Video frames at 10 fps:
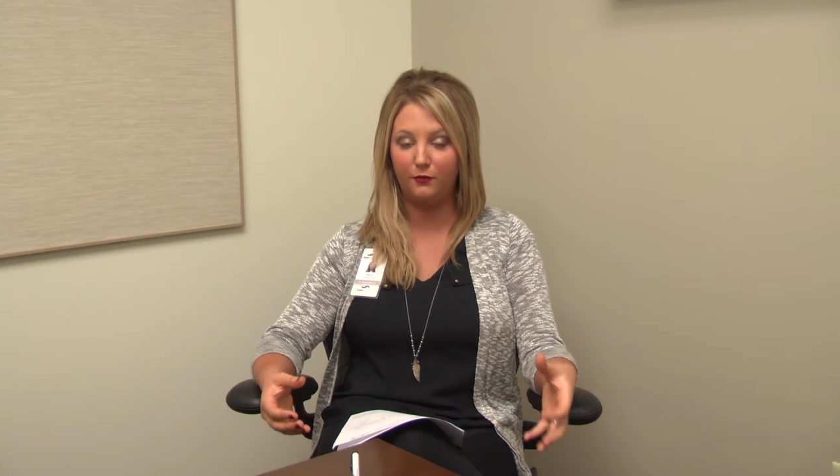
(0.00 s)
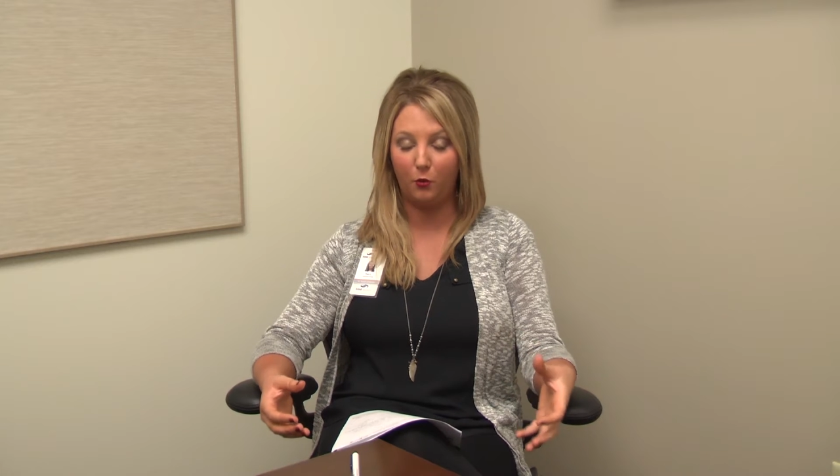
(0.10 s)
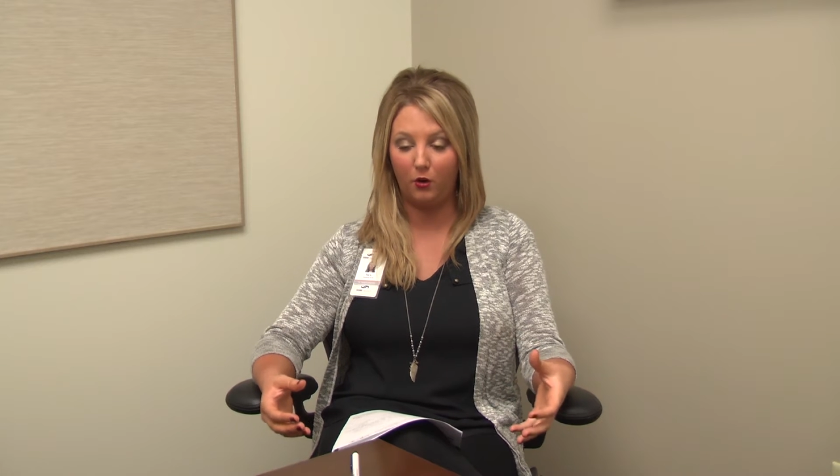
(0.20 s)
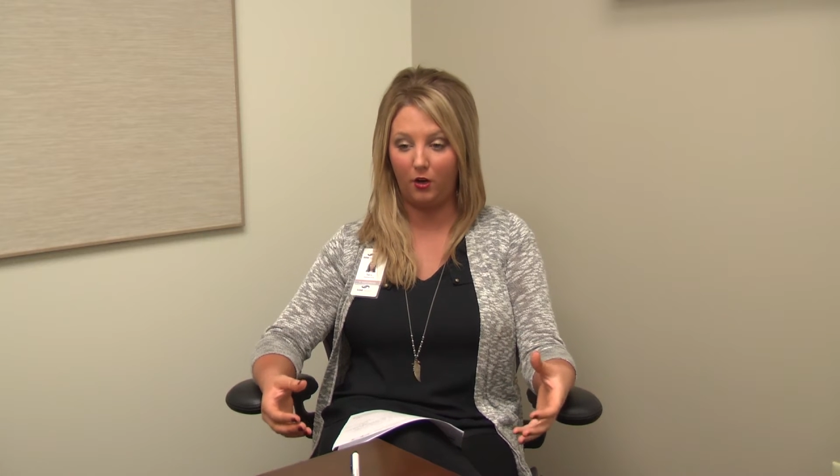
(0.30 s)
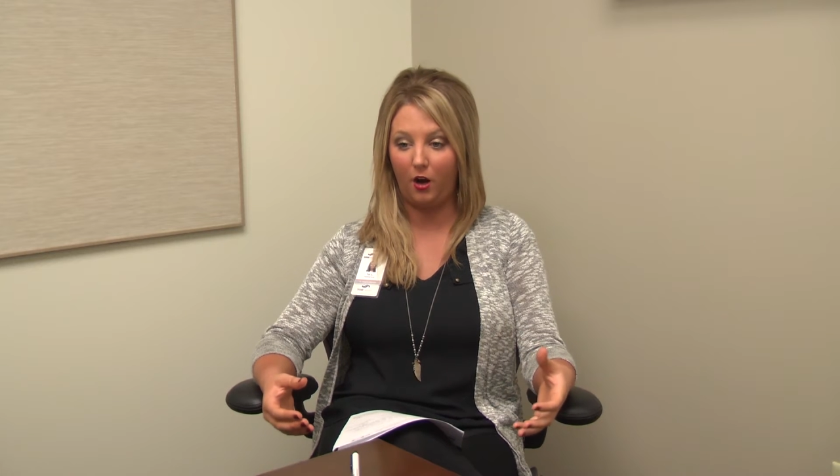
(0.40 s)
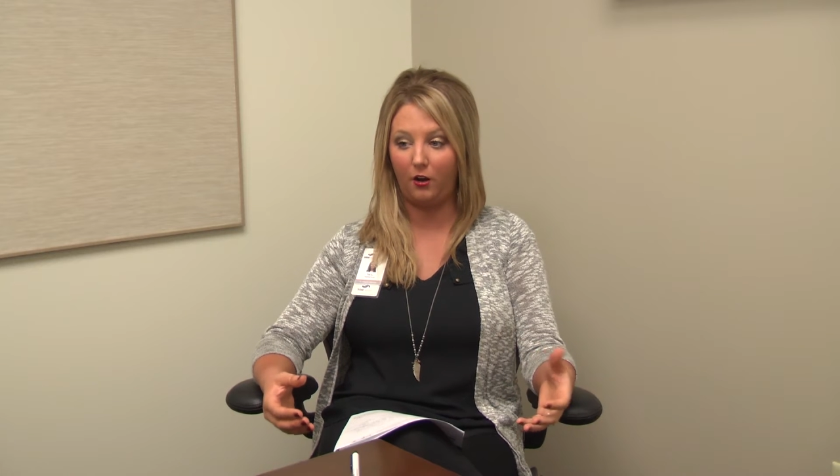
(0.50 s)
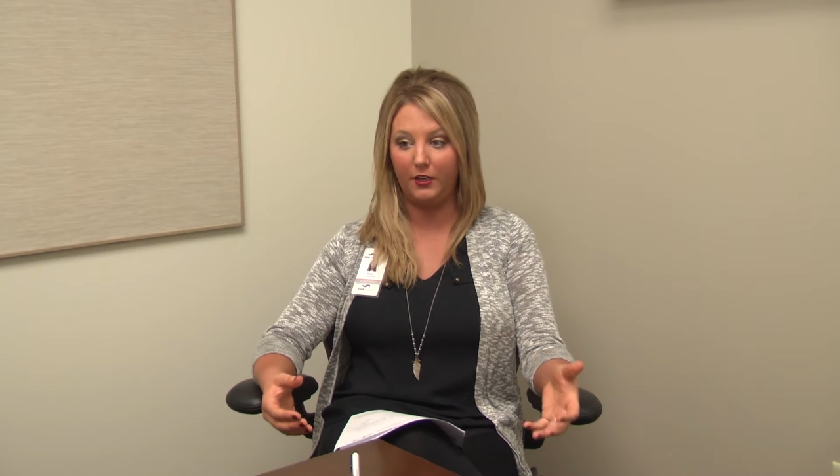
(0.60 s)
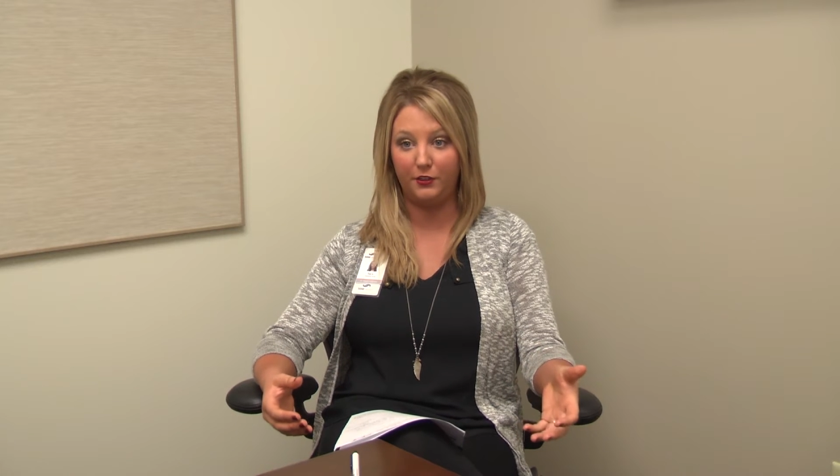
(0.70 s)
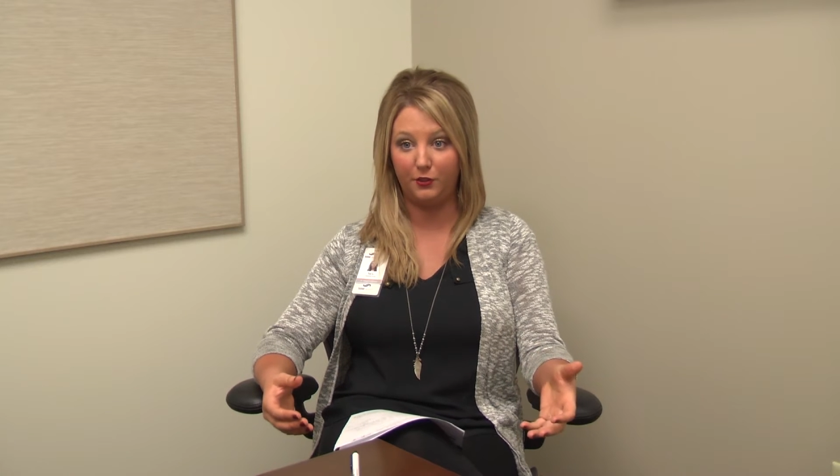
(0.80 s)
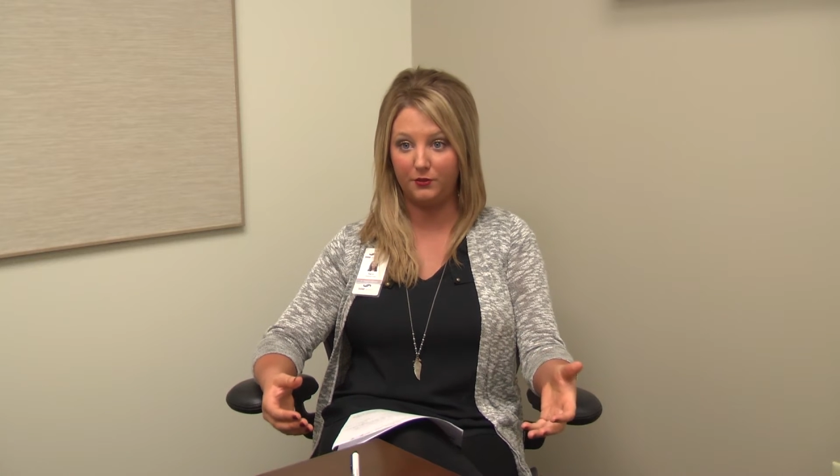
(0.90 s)
for our
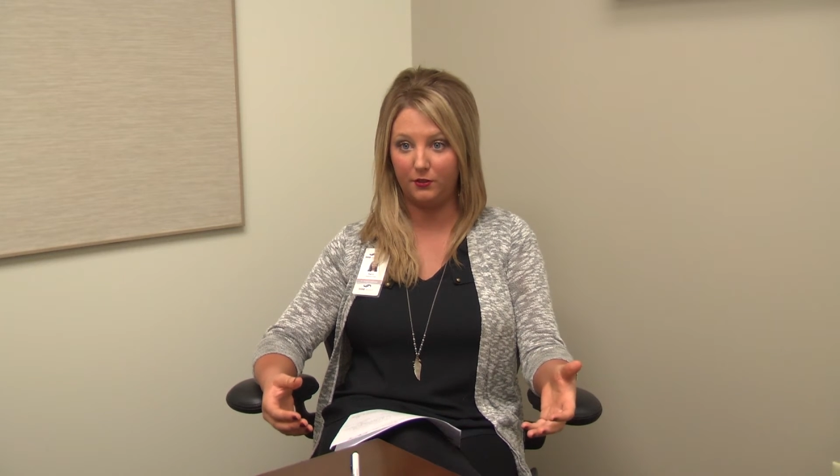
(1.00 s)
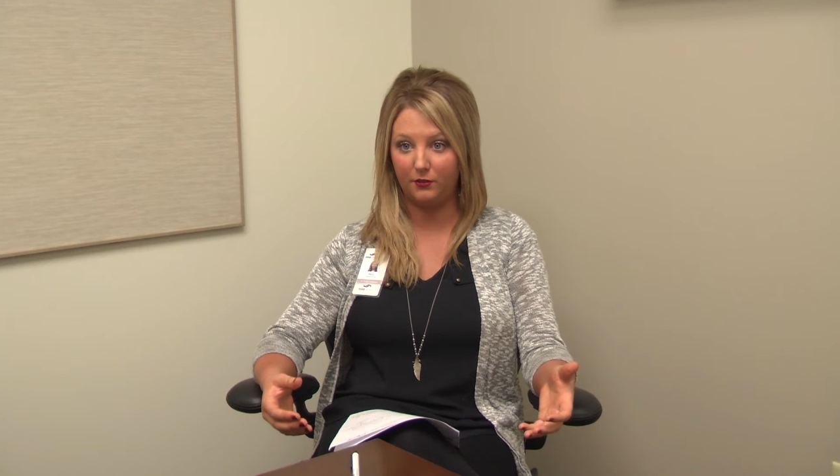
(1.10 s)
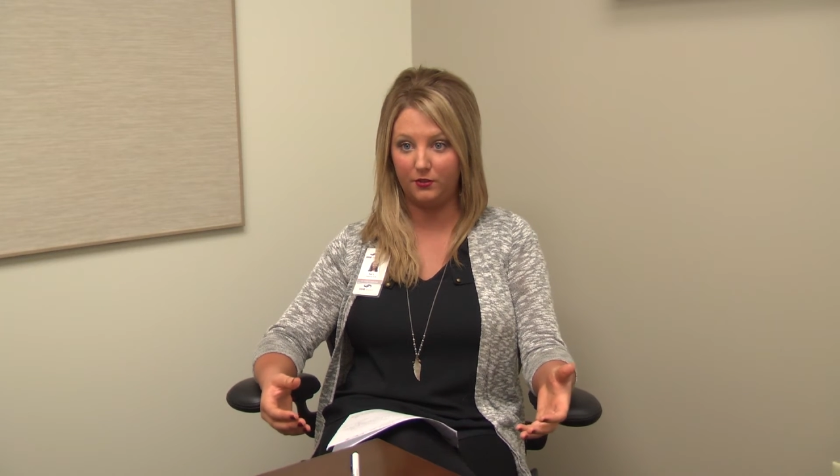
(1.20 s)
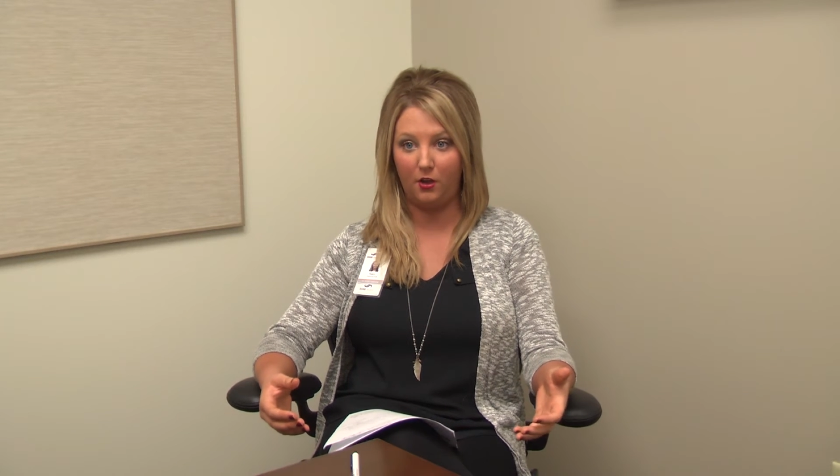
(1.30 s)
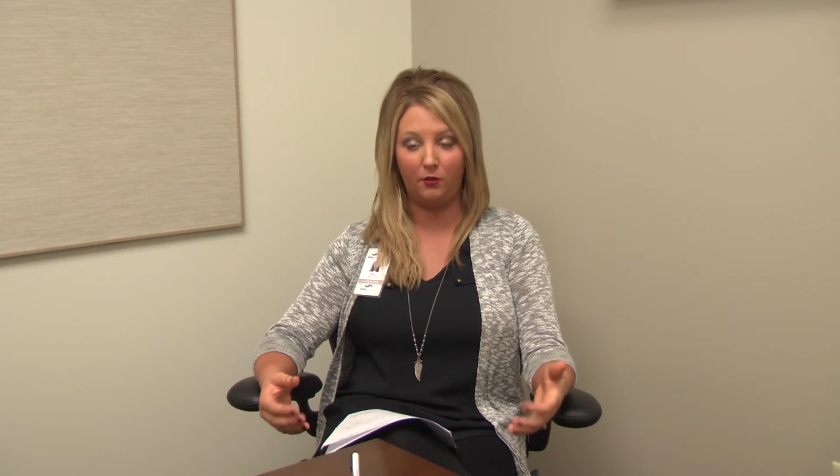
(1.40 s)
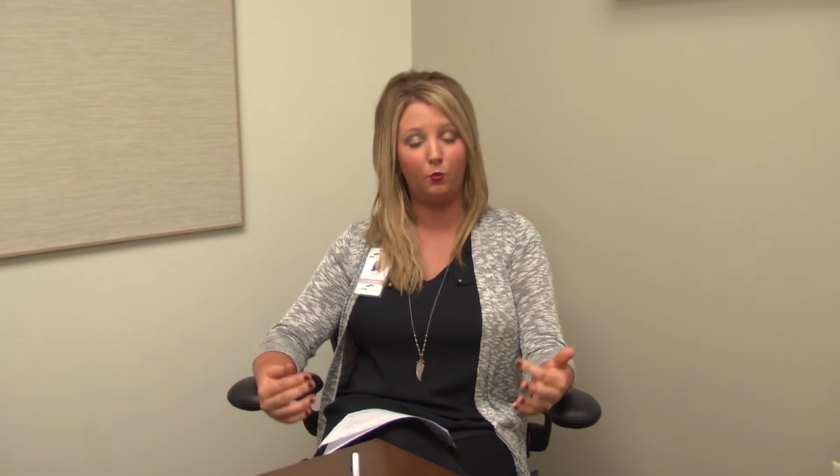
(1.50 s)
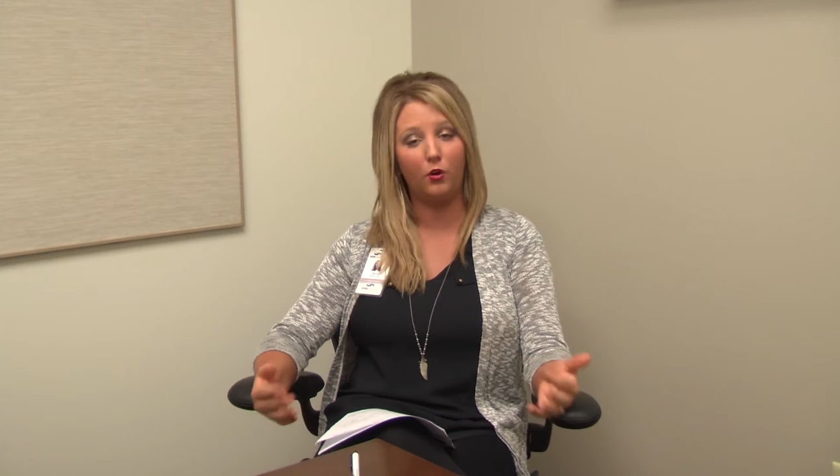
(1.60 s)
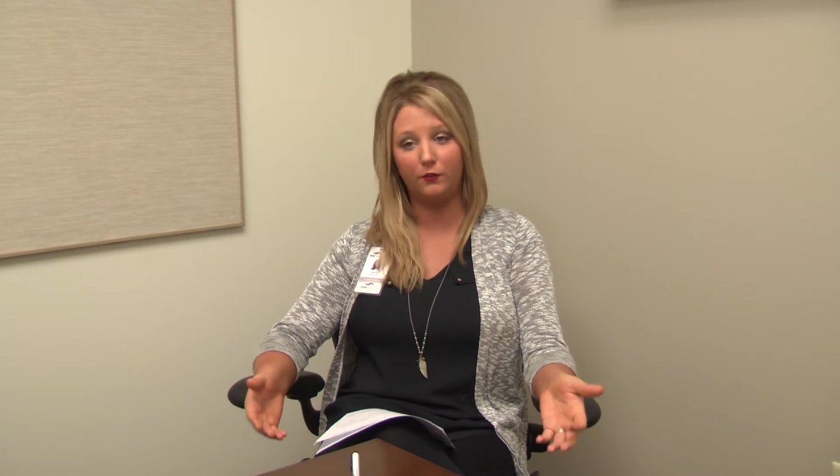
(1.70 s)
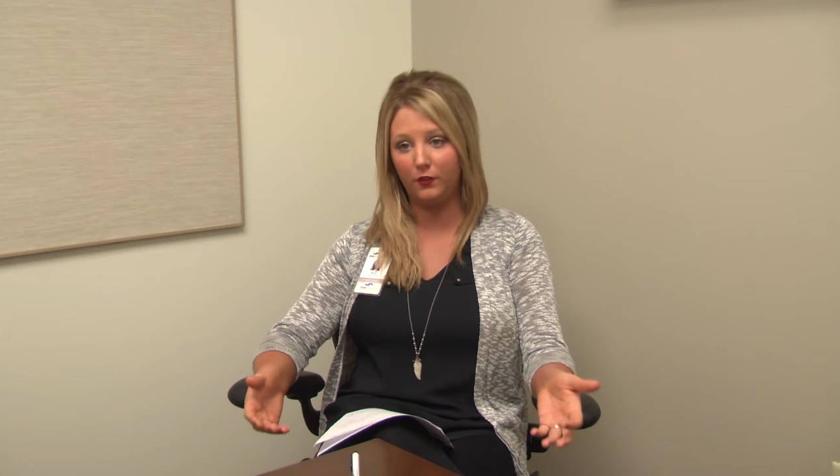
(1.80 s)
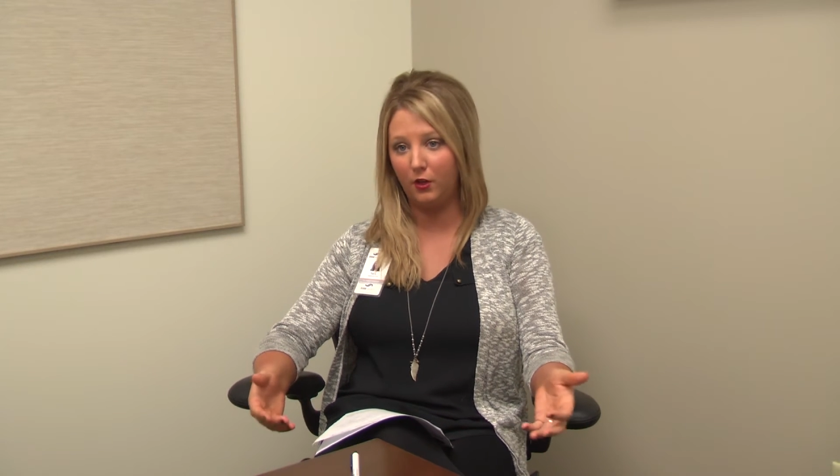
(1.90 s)
end users on
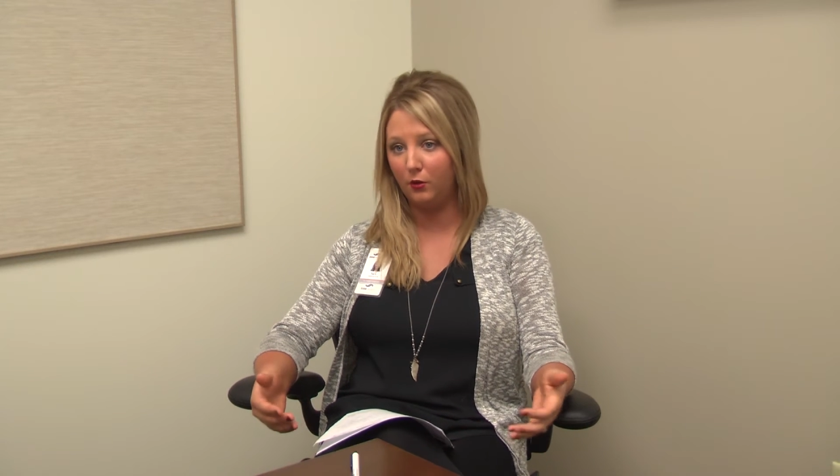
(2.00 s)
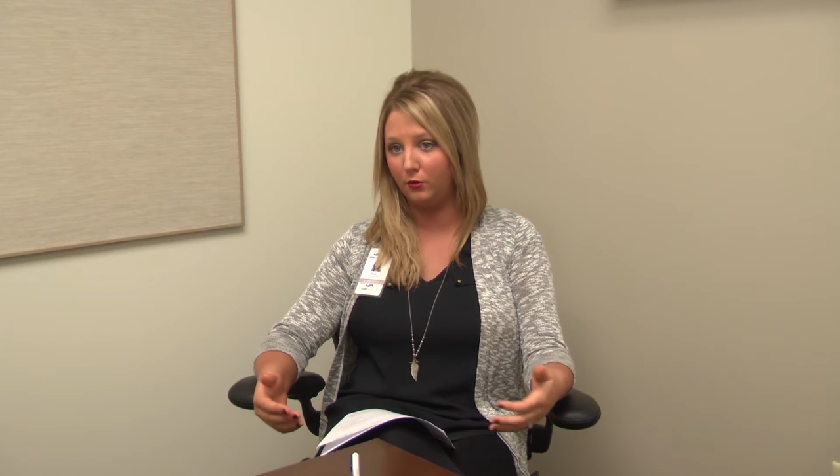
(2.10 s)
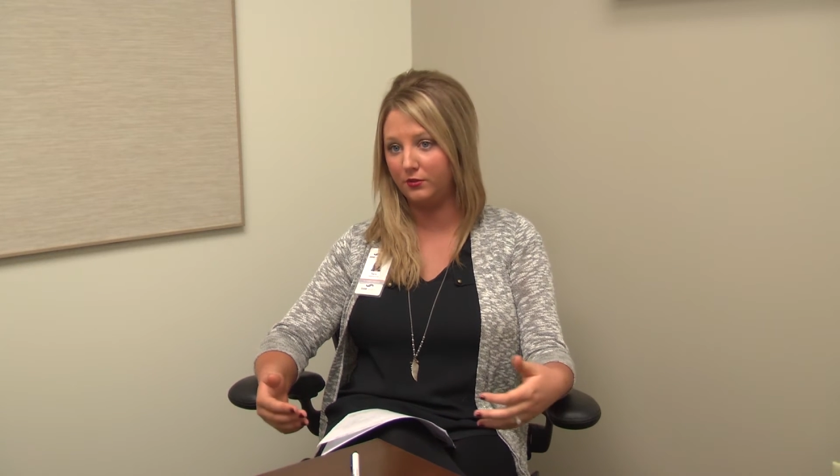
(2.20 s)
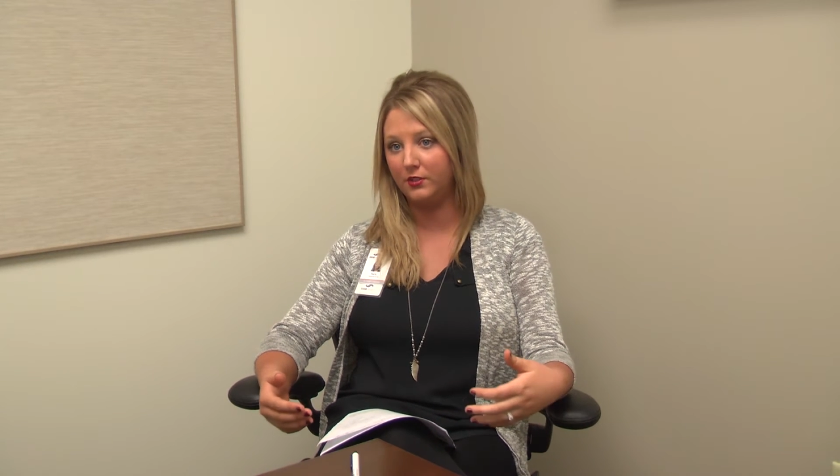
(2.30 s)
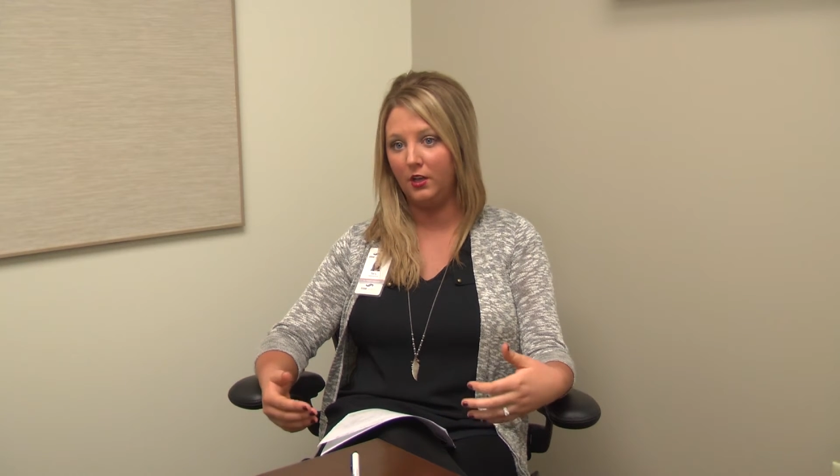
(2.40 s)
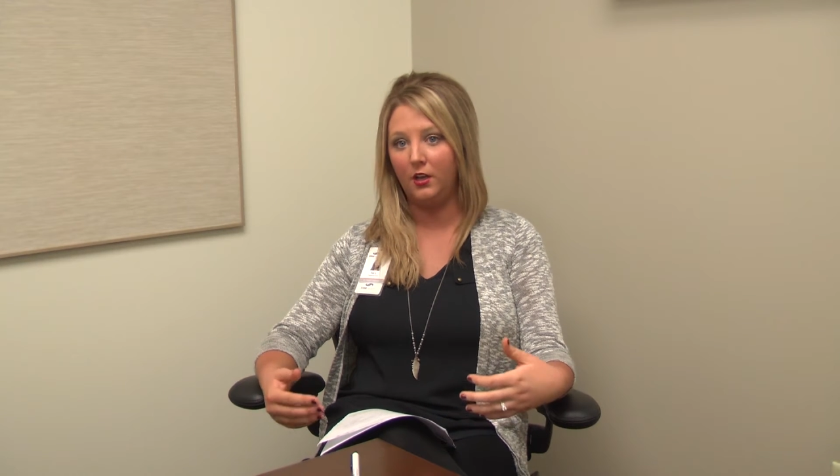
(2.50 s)
workflows,